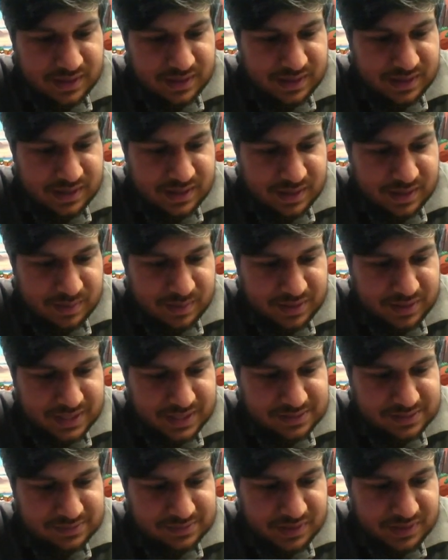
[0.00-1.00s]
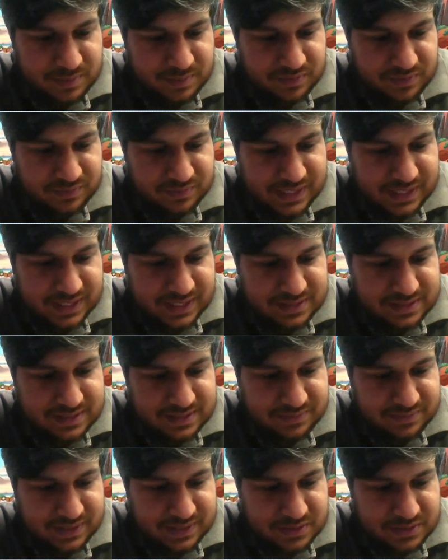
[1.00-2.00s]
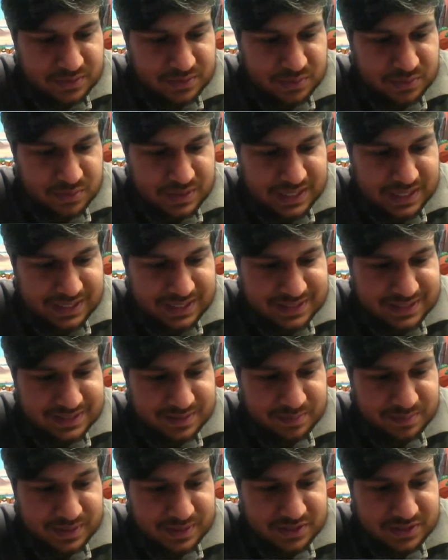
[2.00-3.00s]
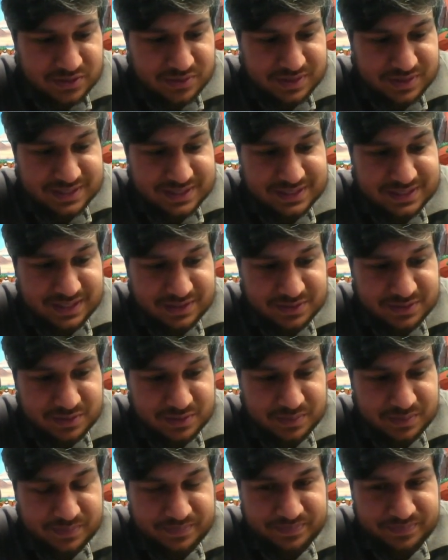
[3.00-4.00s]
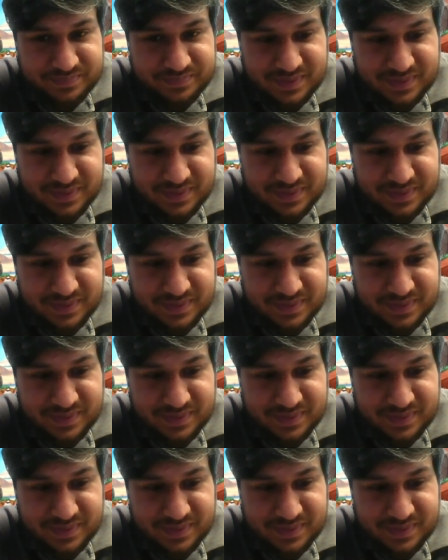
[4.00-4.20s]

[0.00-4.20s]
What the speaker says: applies the free move next effect to all allied sync pairs during a Sandstorm.